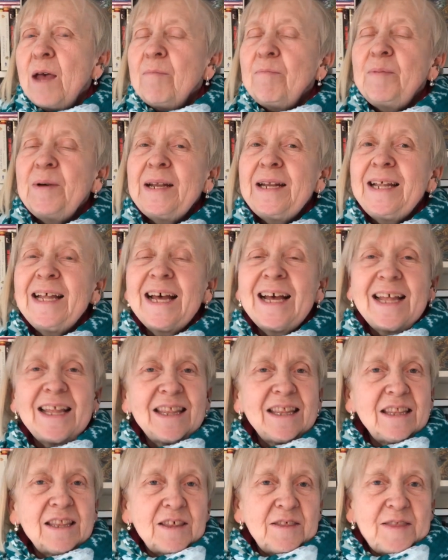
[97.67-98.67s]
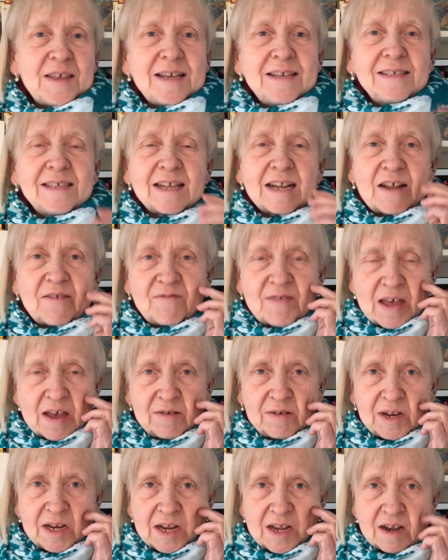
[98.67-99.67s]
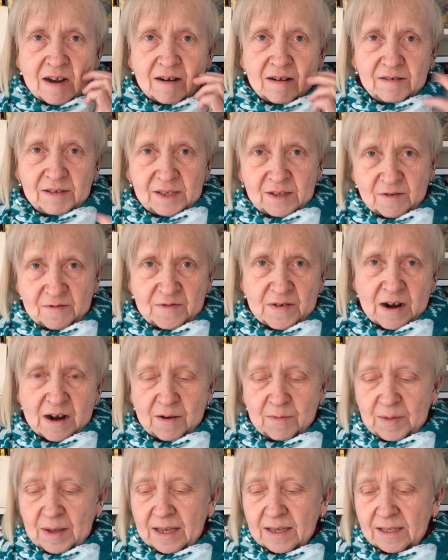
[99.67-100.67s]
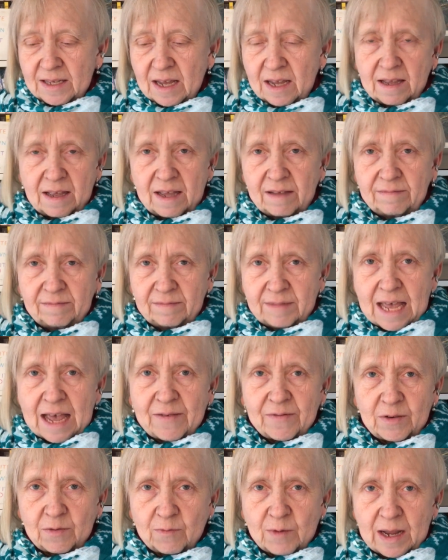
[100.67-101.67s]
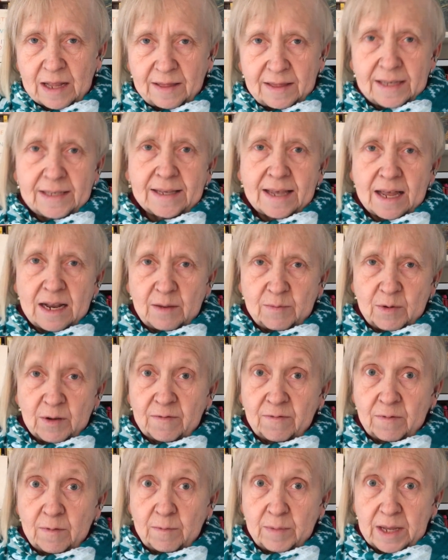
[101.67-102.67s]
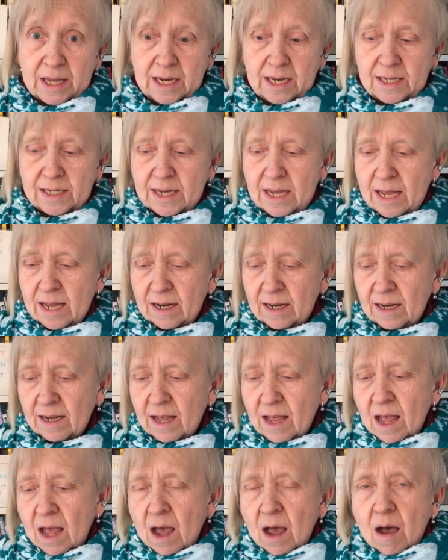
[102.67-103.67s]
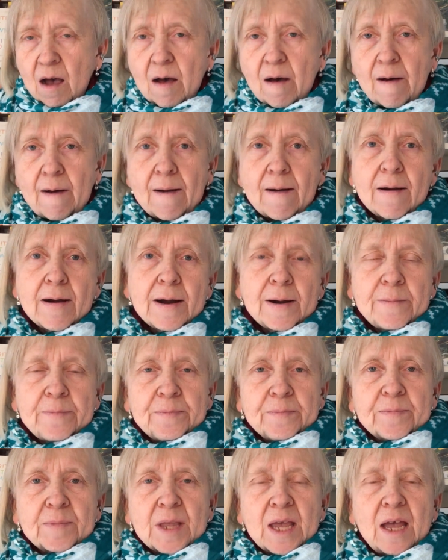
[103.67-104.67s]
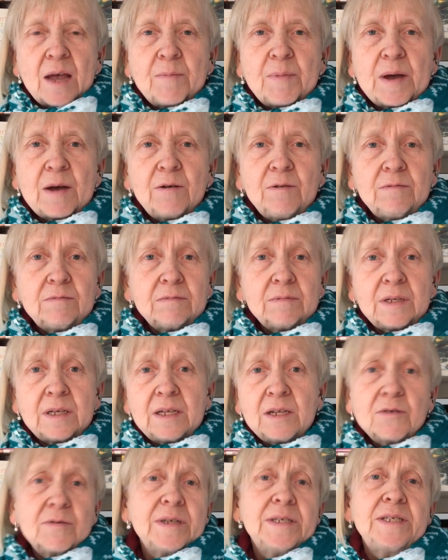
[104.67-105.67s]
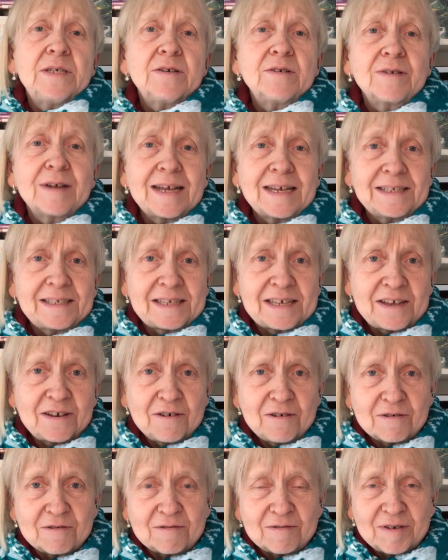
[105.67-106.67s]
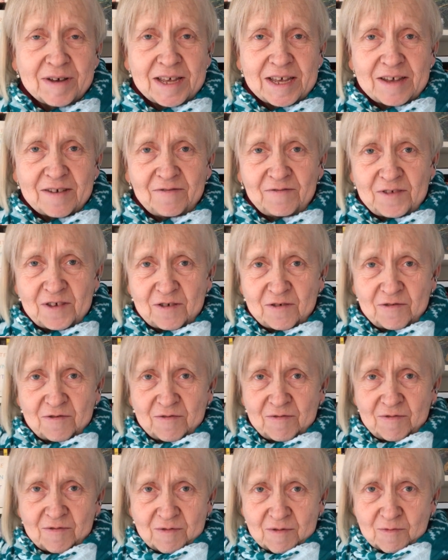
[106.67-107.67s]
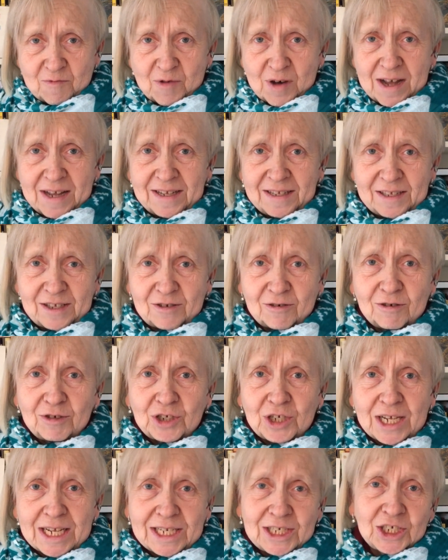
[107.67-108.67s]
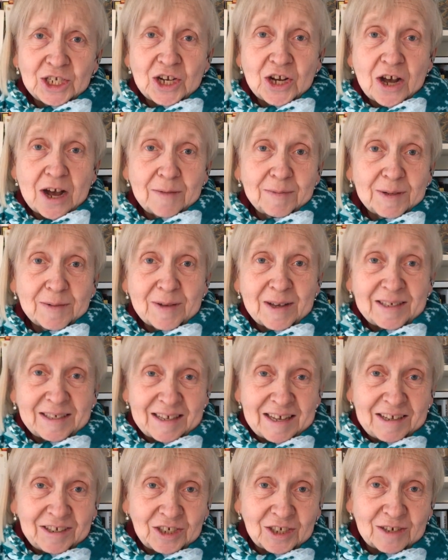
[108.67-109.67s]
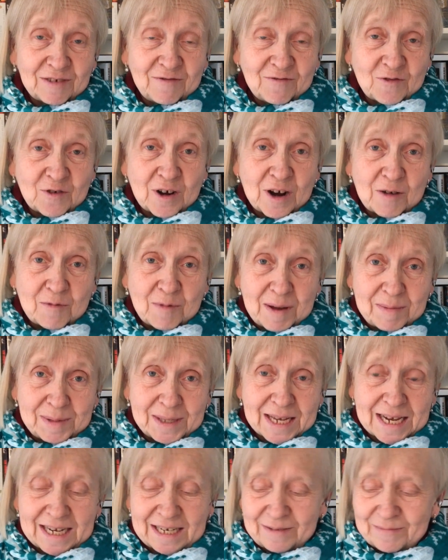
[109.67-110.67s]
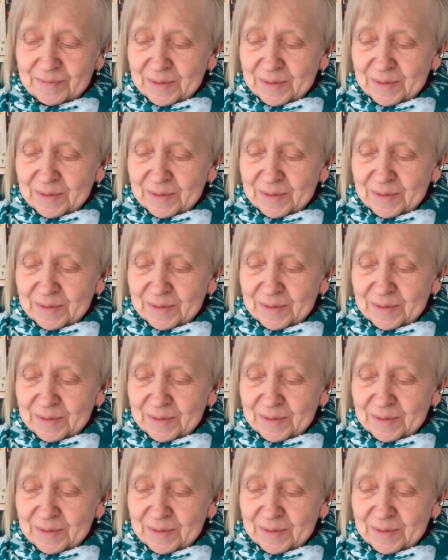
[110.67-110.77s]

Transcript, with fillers: But the things that I found in here so far, because I, I haven't read this kind of book from beginning to end, are about increasing your SEO if you want search engine optimization for a website.